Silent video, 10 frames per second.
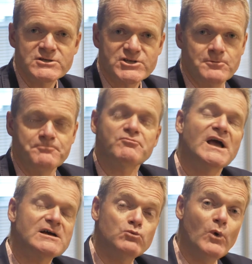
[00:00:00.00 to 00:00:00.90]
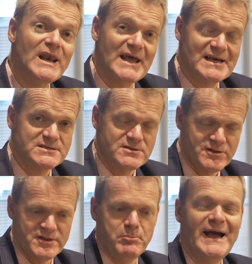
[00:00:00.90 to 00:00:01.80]
So as well as
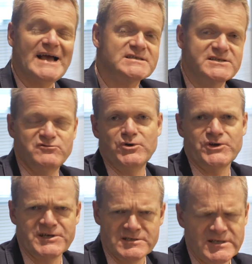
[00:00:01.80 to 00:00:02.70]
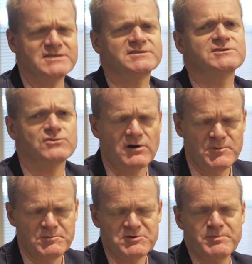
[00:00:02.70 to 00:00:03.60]
the passive bookings, let's
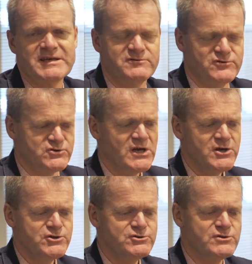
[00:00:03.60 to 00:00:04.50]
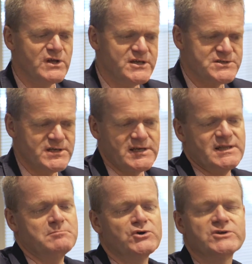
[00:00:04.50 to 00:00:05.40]
describe them as passive, because you do the listing
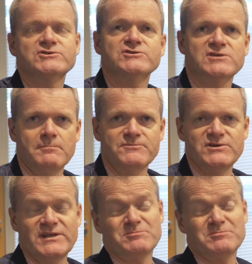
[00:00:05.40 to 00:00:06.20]
and then bookings just come to you.